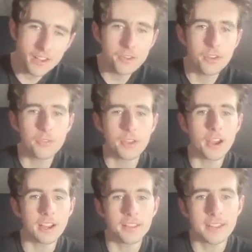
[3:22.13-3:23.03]
I don't know if the,
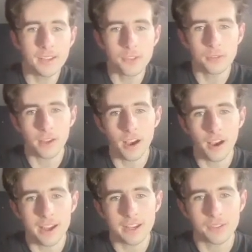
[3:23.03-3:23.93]
I can't tell if those are
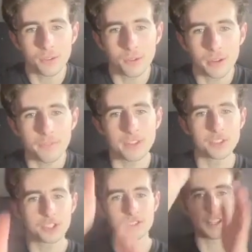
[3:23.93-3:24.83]
eyes or if
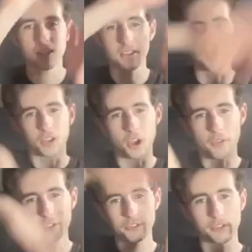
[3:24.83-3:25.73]
it's just like the
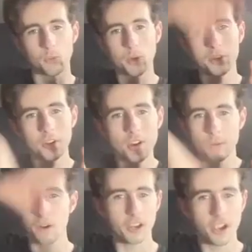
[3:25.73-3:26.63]
curvature of the window
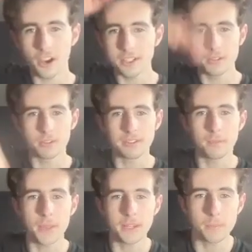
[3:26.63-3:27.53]
or a curtain or
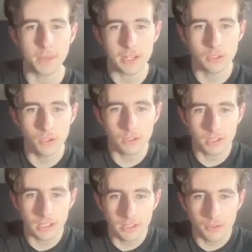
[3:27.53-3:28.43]
something, but they
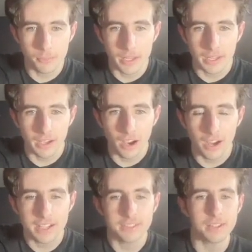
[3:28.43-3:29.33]
look a little bit like
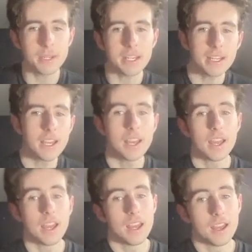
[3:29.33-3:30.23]
eyes to me.
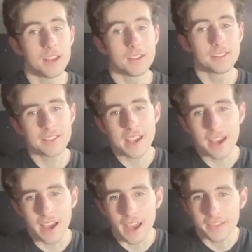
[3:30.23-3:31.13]
So
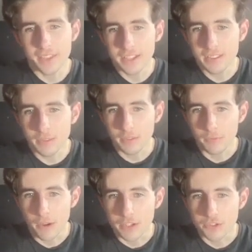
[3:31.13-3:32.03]
yeah, and this is
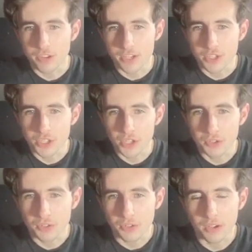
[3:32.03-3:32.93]
very strange
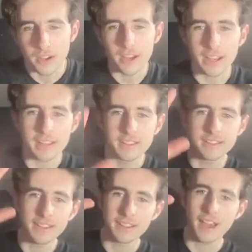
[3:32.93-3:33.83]
too. I guess
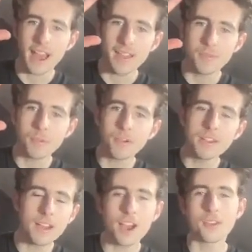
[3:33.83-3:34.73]
it's like a
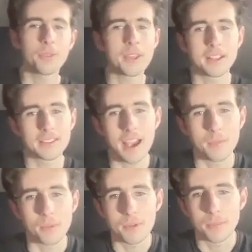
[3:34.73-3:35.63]
handprint. I don't think it's a
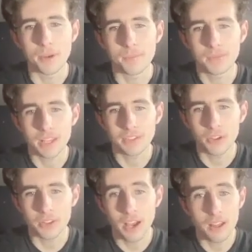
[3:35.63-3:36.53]
handprint, but it's
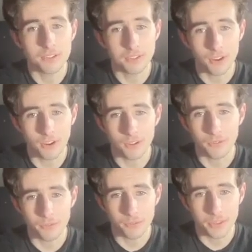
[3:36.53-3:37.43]
got the colours
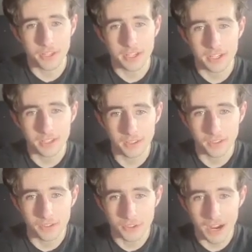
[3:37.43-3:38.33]
of the
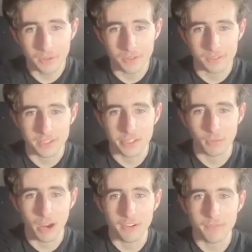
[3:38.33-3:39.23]
the trousers that he's
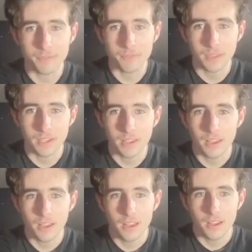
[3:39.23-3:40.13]
wearing.
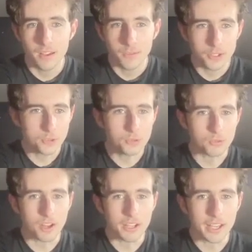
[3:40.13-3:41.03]

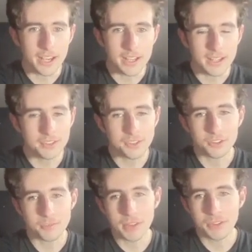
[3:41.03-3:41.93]
Cool, okay, let's
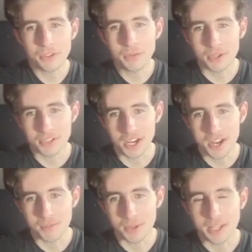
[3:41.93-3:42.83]
not spend too much
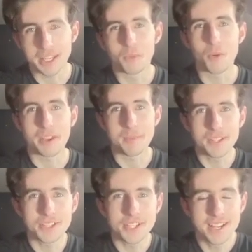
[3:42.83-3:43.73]
time looking at one
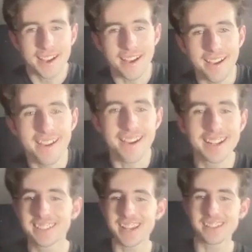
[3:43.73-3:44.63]
image,
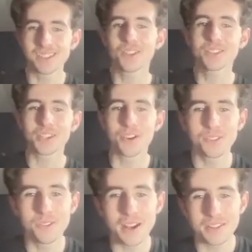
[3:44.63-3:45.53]
because uh, there's a lot to go
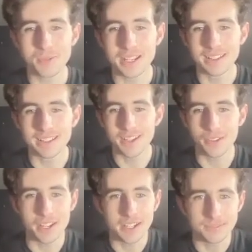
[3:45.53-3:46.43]
through as we can see
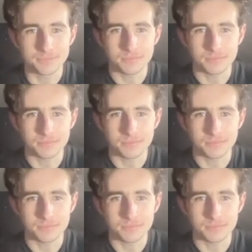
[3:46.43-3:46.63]
over here.